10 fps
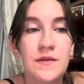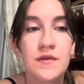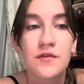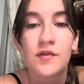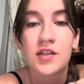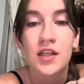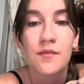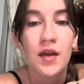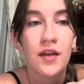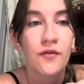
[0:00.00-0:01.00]
was originally
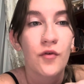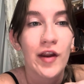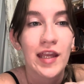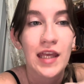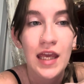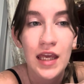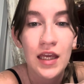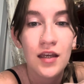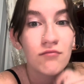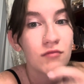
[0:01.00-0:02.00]
made for a
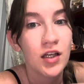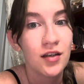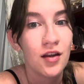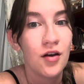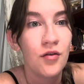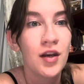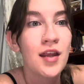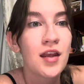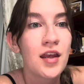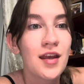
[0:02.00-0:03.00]
king, unknown,
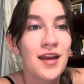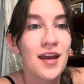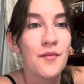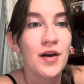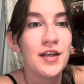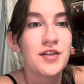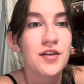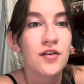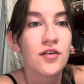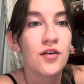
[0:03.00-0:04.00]
but
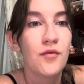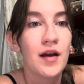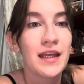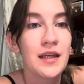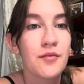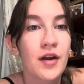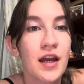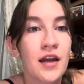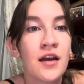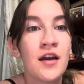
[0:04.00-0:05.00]
General
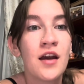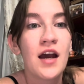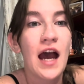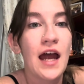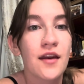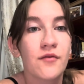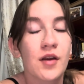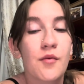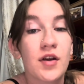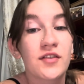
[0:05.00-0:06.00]
Wah-ib-re had it
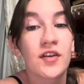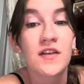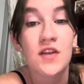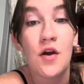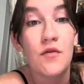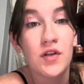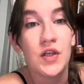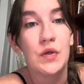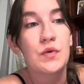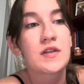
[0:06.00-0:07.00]
reworked for his own
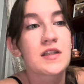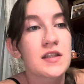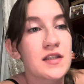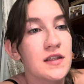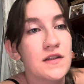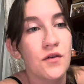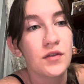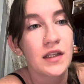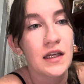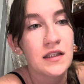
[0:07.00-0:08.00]
use. Since the
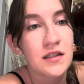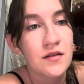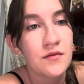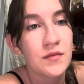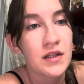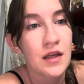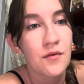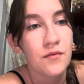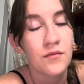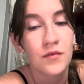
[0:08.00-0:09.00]
Old Kingdom,
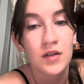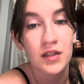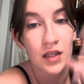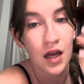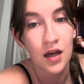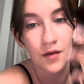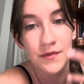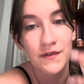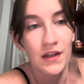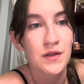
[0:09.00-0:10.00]

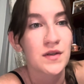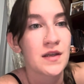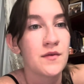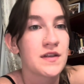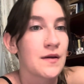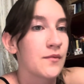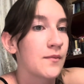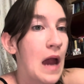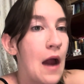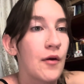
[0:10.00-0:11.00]
Sphinx resembles a
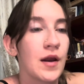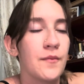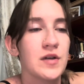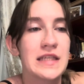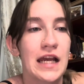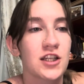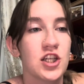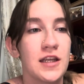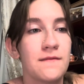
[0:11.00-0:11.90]
power and protection.